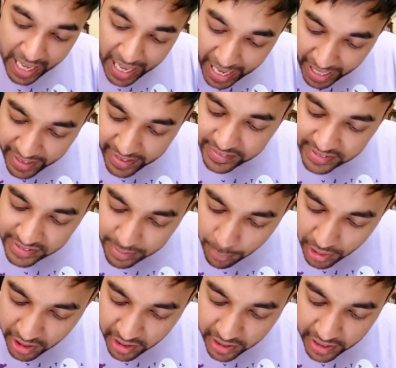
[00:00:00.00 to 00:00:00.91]
And
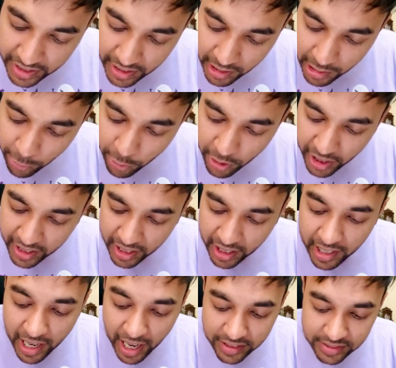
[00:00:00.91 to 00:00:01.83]
similarly, looking at our
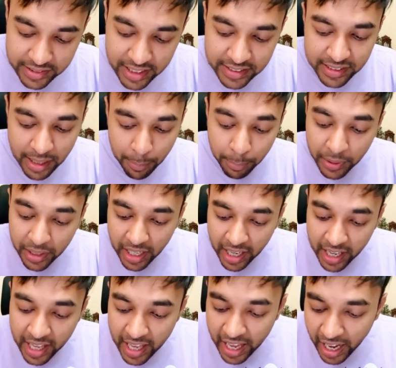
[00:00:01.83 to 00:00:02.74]
last example,
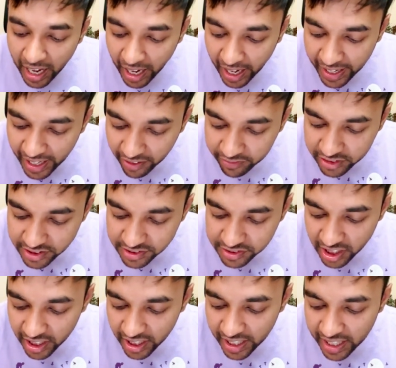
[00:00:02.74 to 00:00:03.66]
I have the
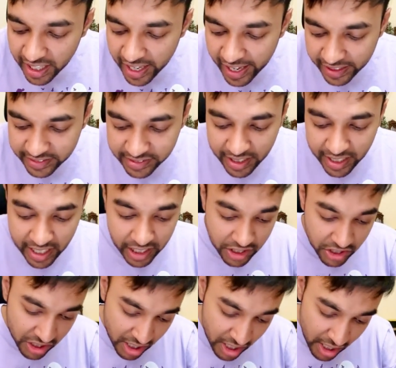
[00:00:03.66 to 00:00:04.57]
string a, x and
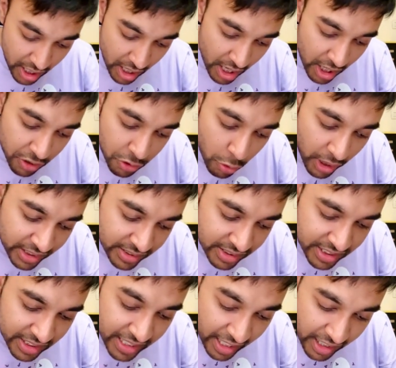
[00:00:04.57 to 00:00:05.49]
h. You can
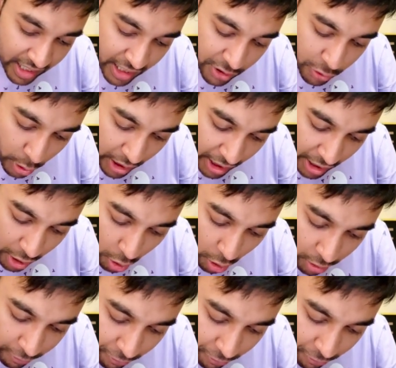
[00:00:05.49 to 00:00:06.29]
see that you cannot